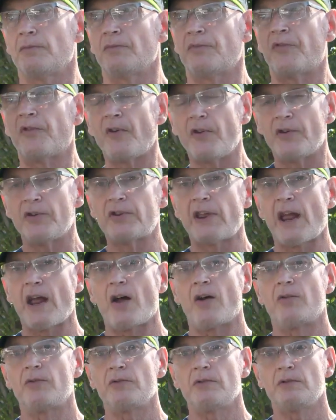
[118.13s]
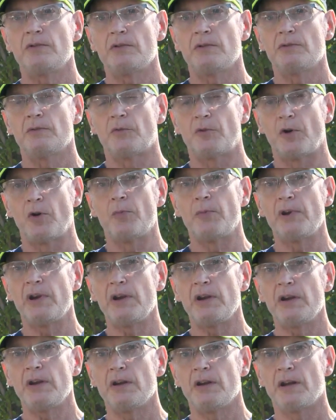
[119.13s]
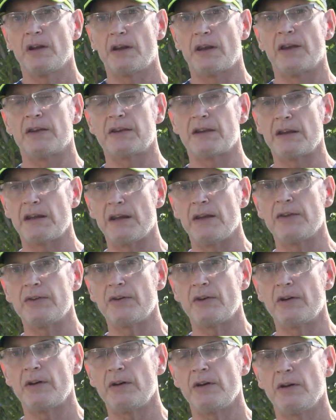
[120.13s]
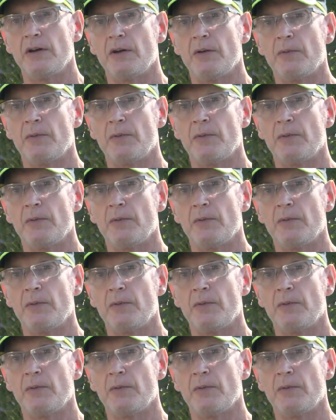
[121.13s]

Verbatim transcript: further down Ruby, it gets easier.